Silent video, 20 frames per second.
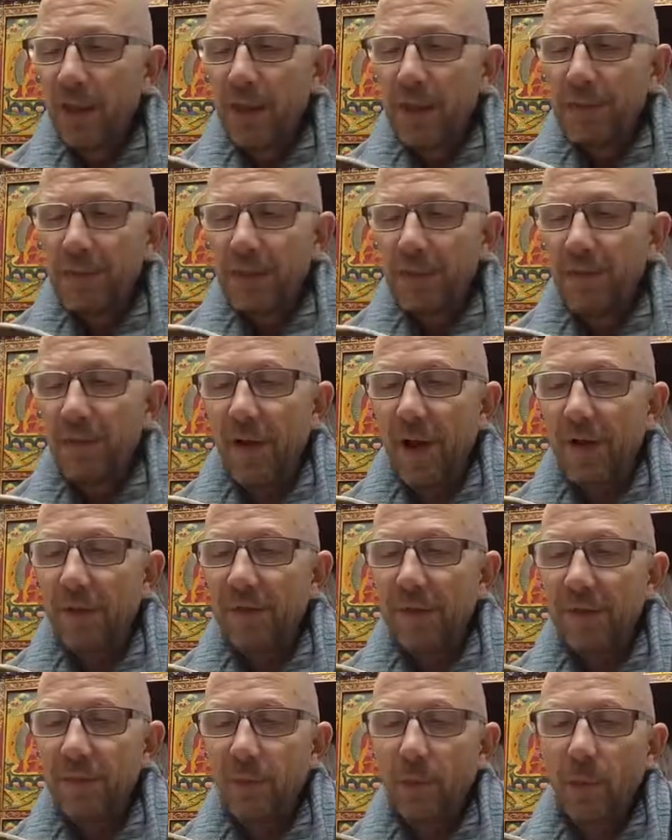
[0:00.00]
They find
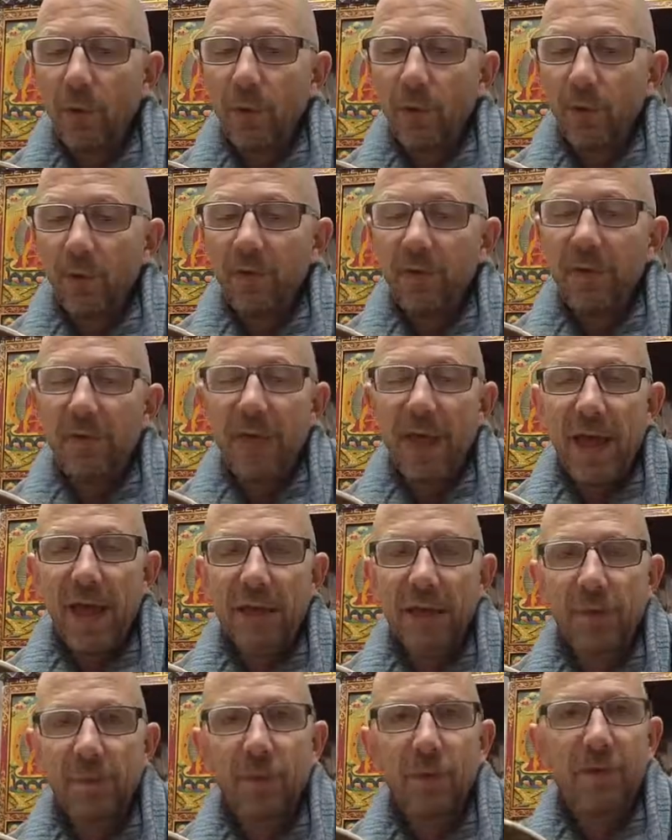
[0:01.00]
these bowls and
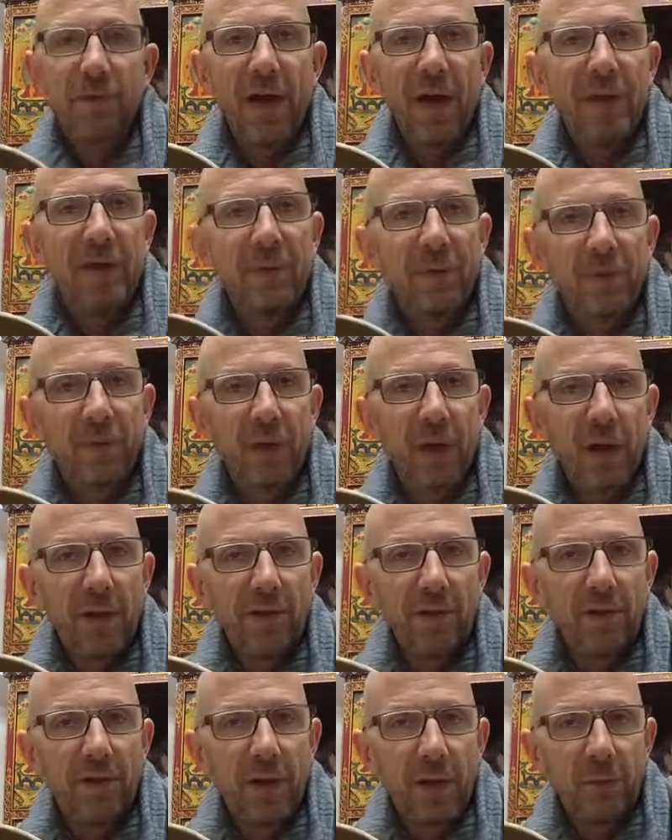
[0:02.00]
then provide them for
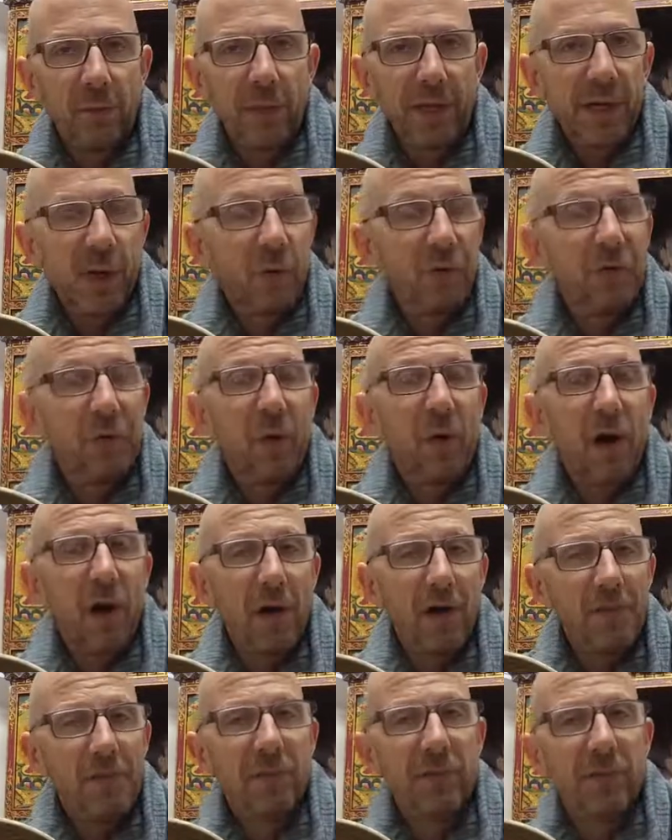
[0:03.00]
us. Then we go through
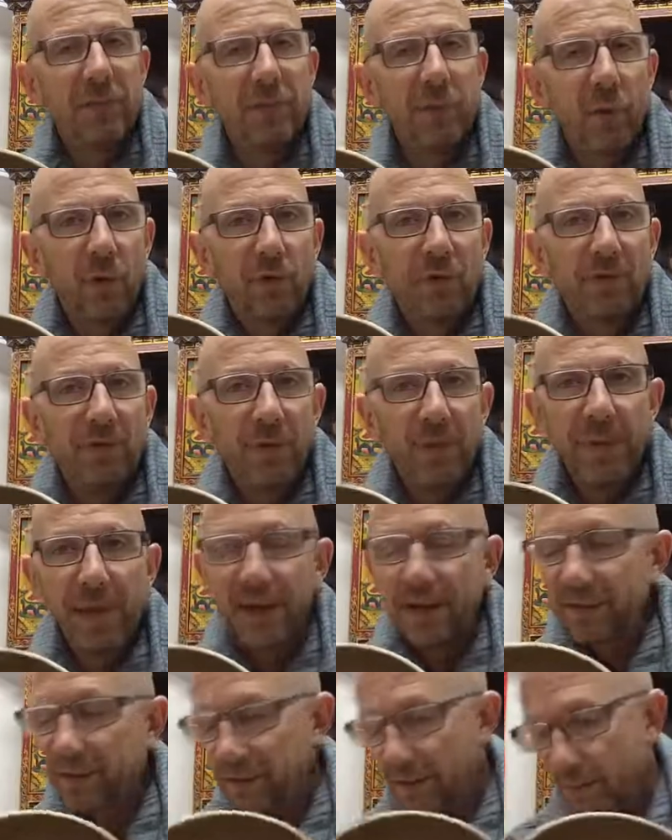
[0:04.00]
hundreds of bowls to
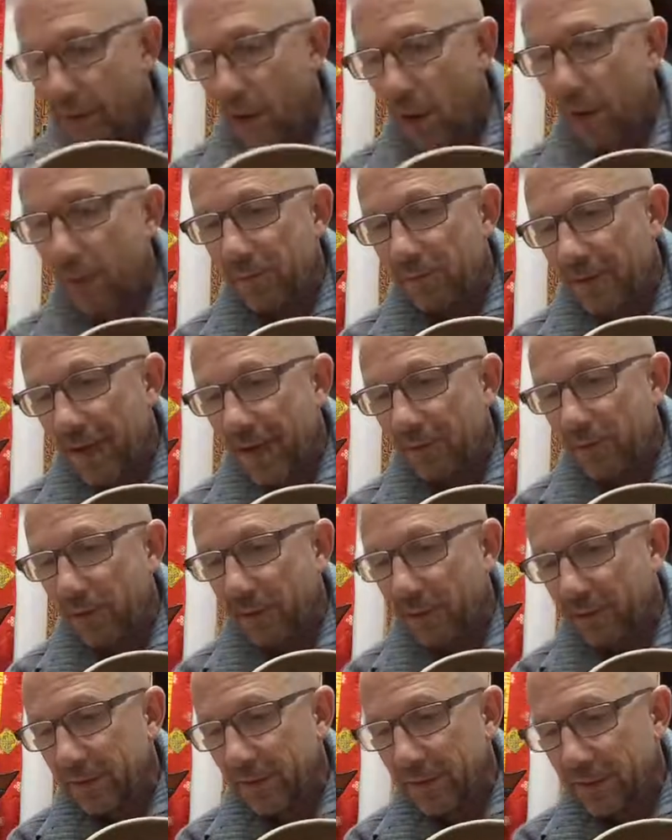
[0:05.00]
pick our
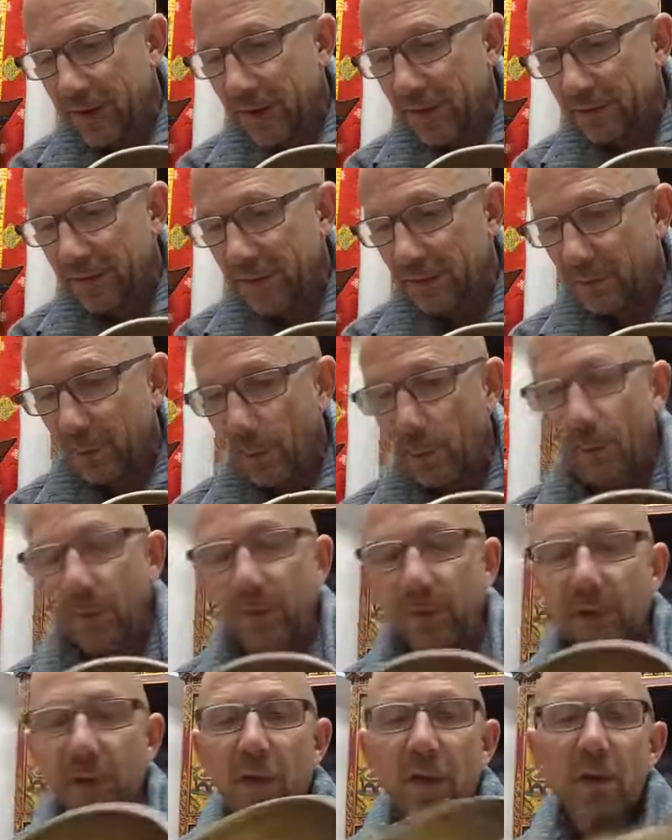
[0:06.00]
favorites and the nicest
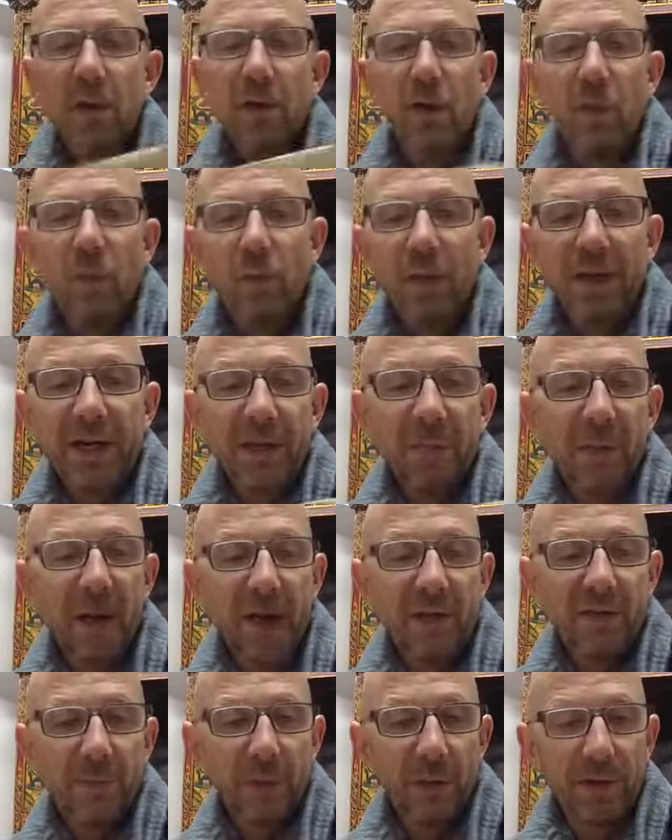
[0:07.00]
bowls we can
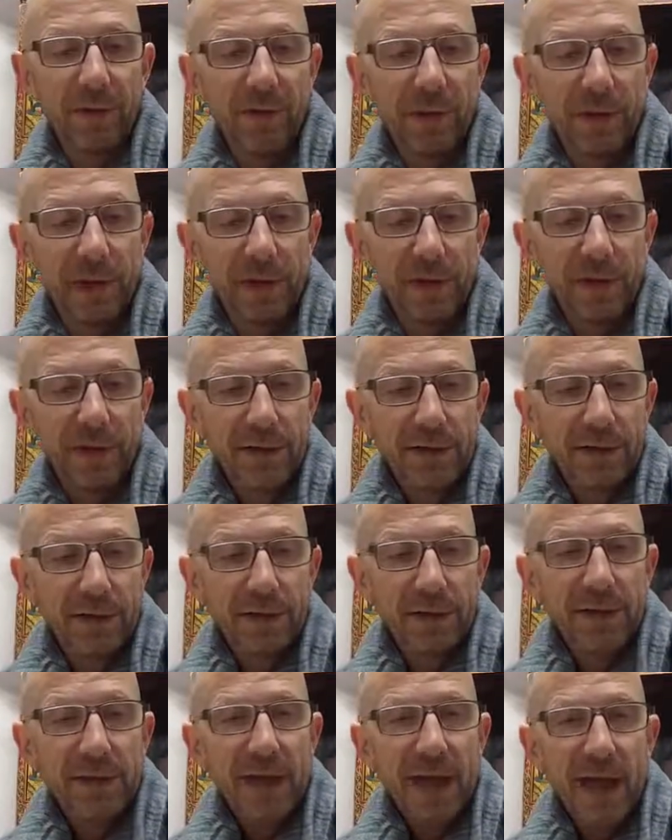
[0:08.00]
possibly find.
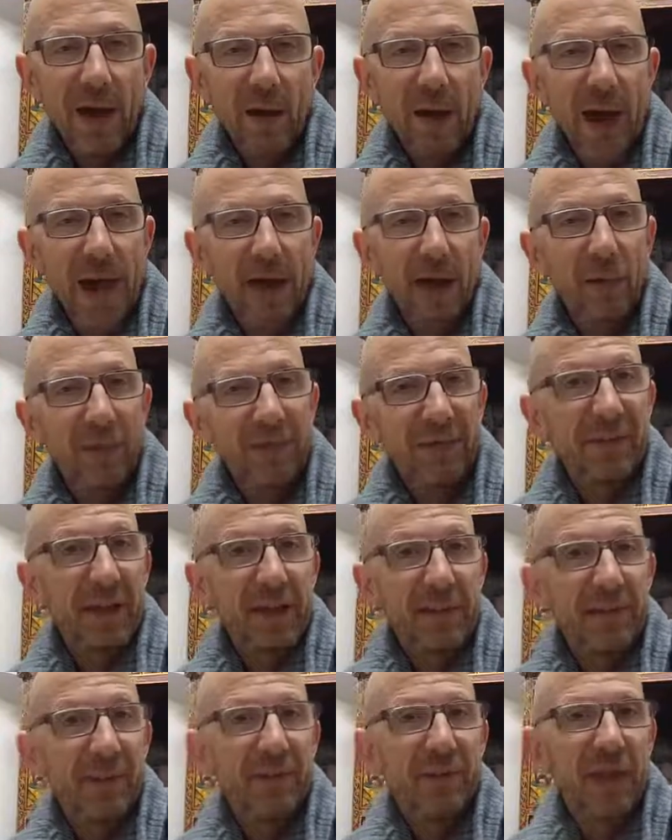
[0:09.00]
Now, I always
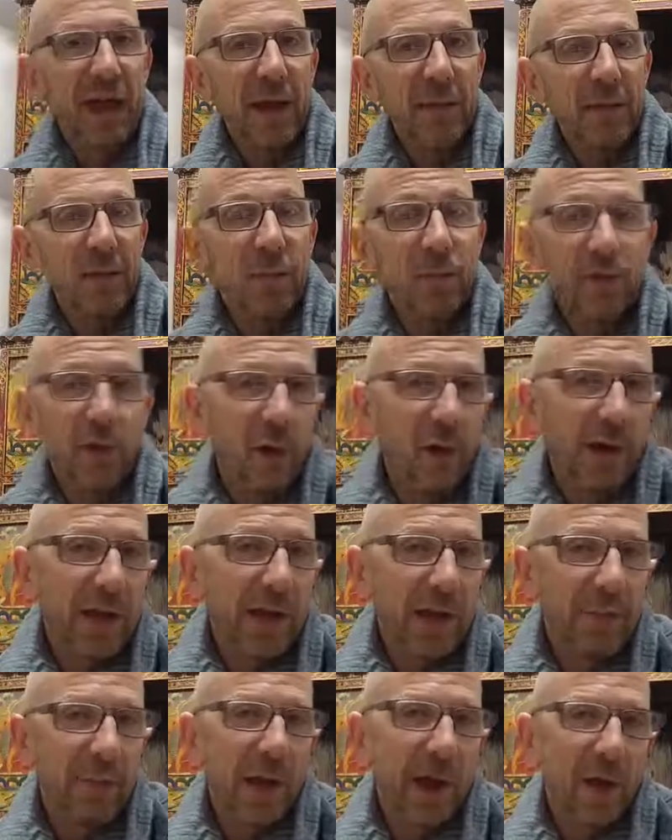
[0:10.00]
like to say when we're
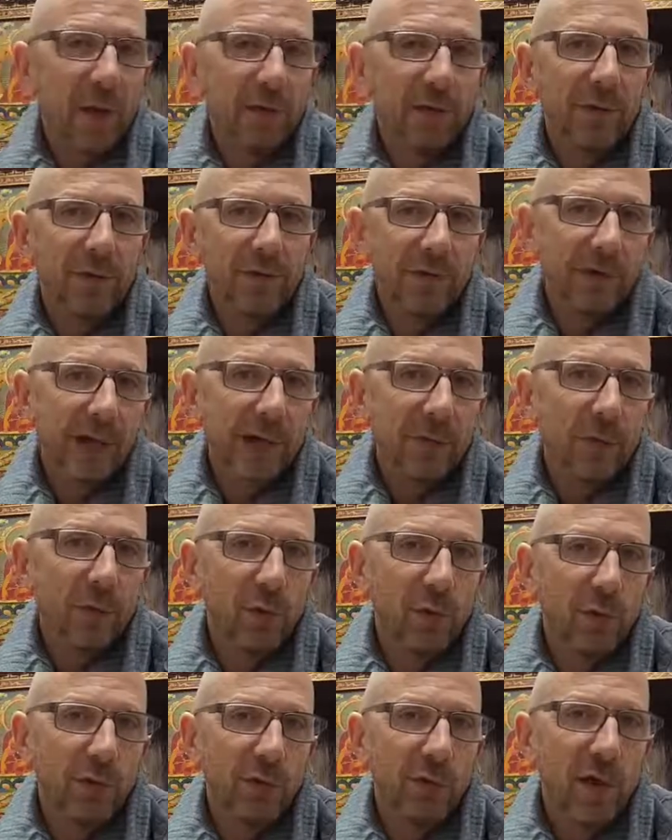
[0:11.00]
talking about singing
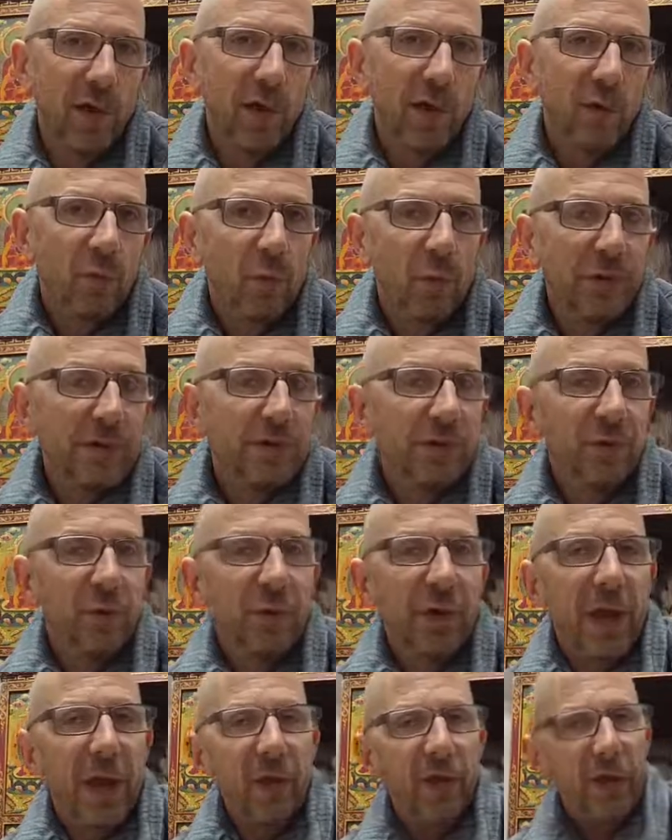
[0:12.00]
bowls, we do
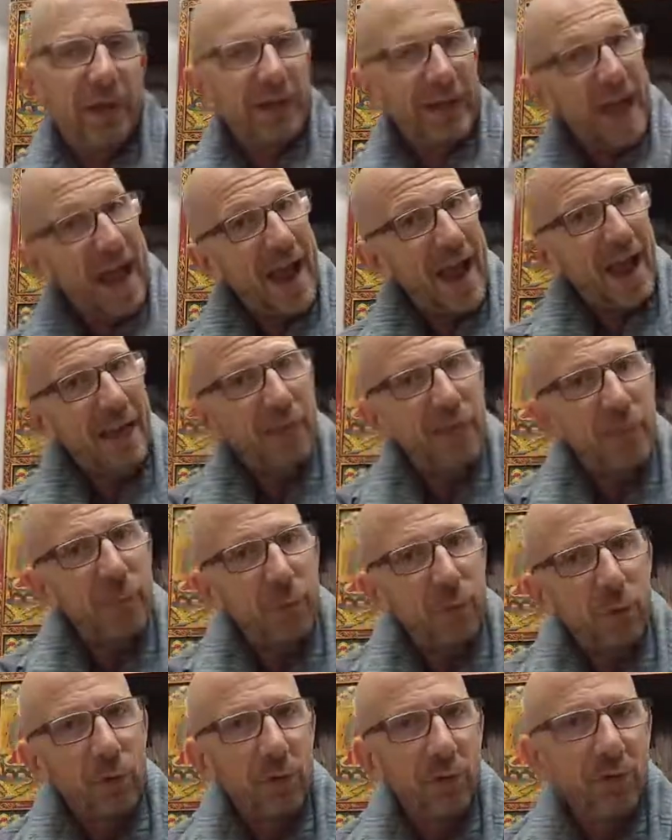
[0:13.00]
carry cast
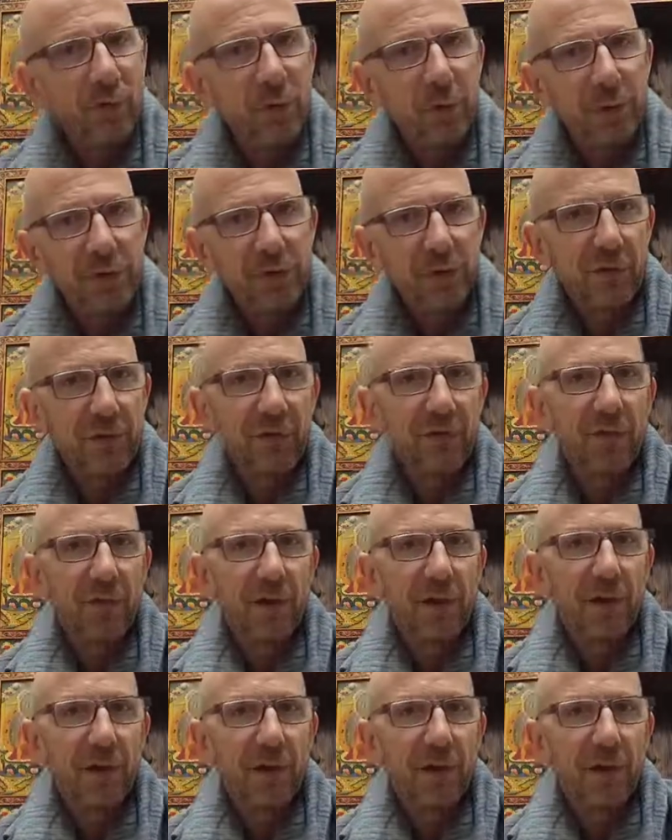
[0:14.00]
bowls, which are as